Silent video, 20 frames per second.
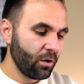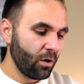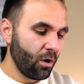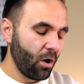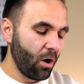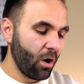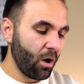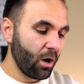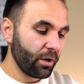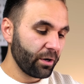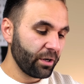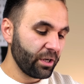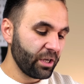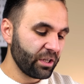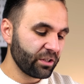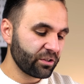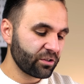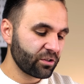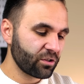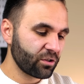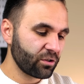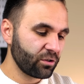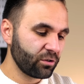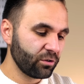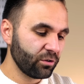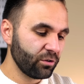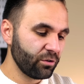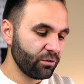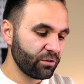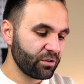are
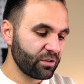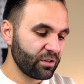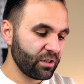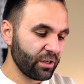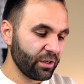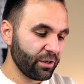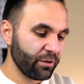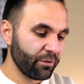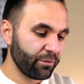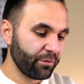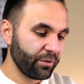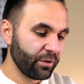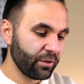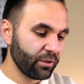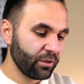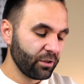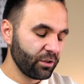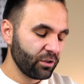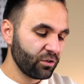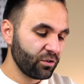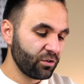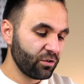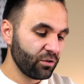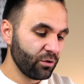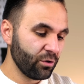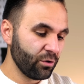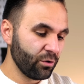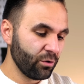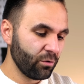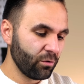exclusive
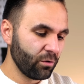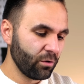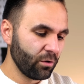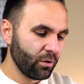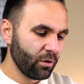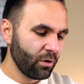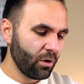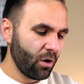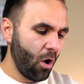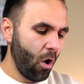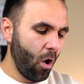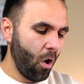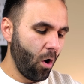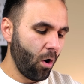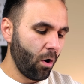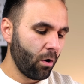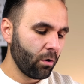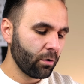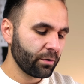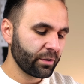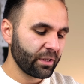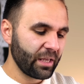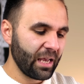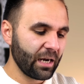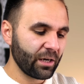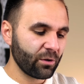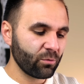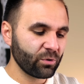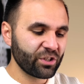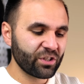to Hall
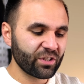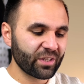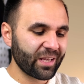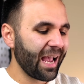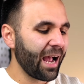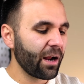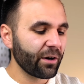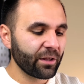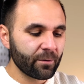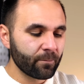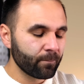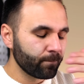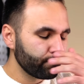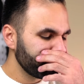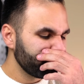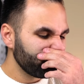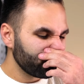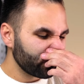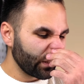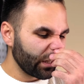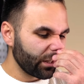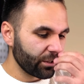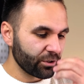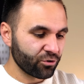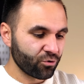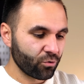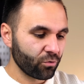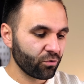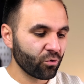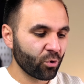County, which is a county there in
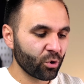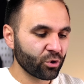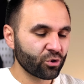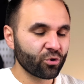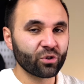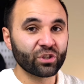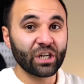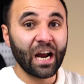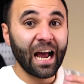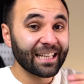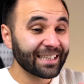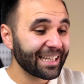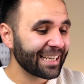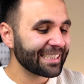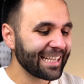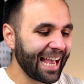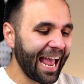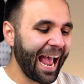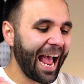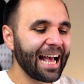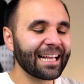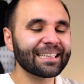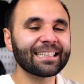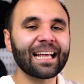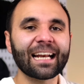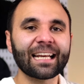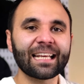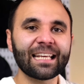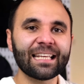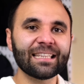North Georgia. I like to add
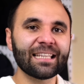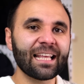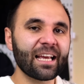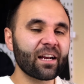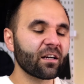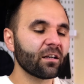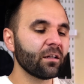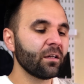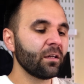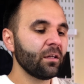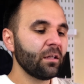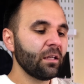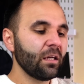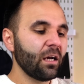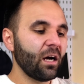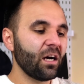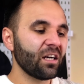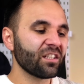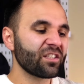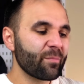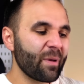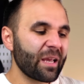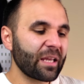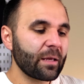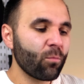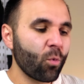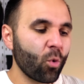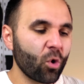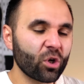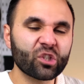that in there to make
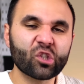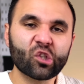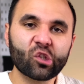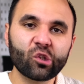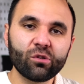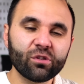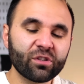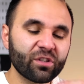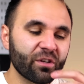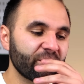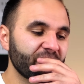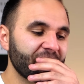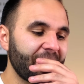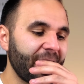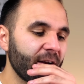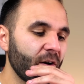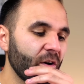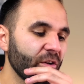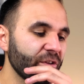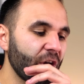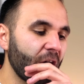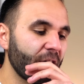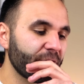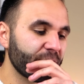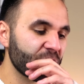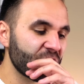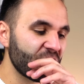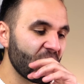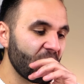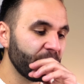it more exclusive, tight on the
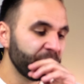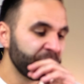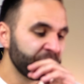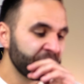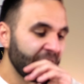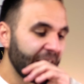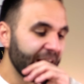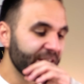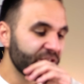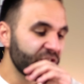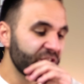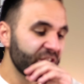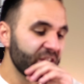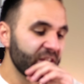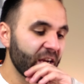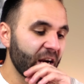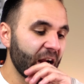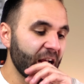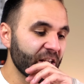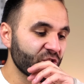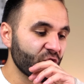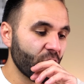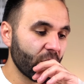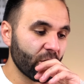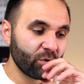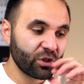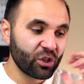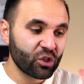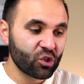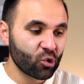offer. So as you see there, I started
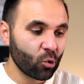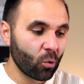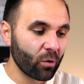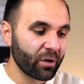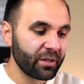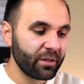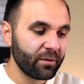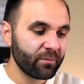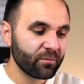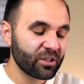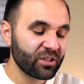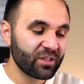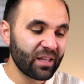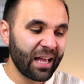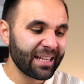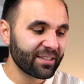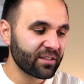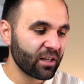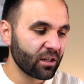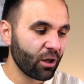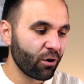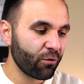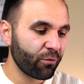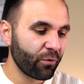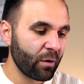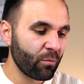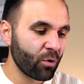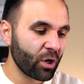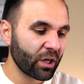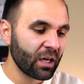with a story. This is the SLO
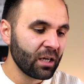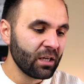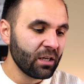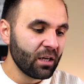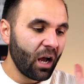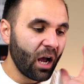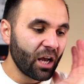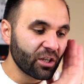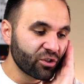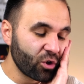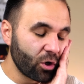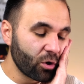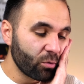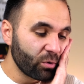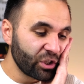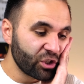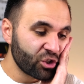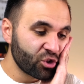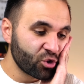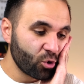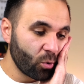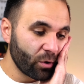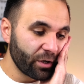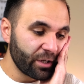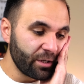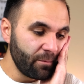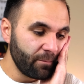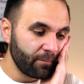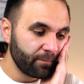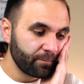framework. I started with a
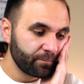story.